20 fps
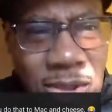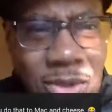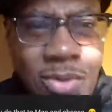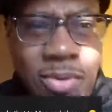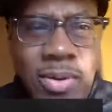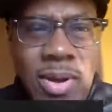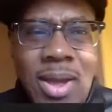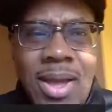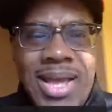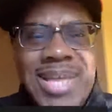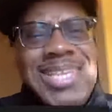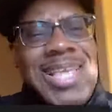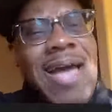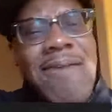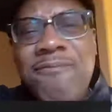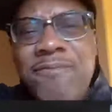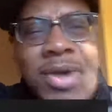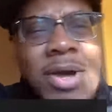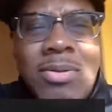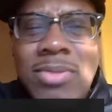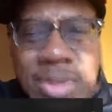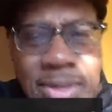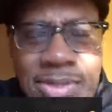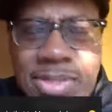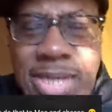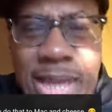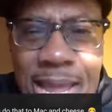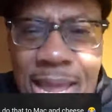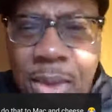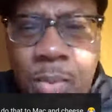you, because I felt the
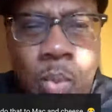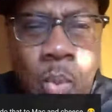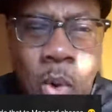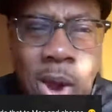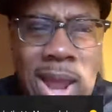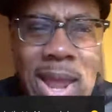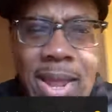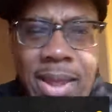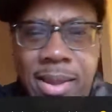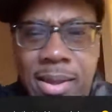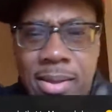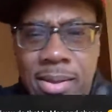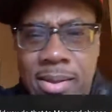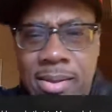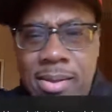same way.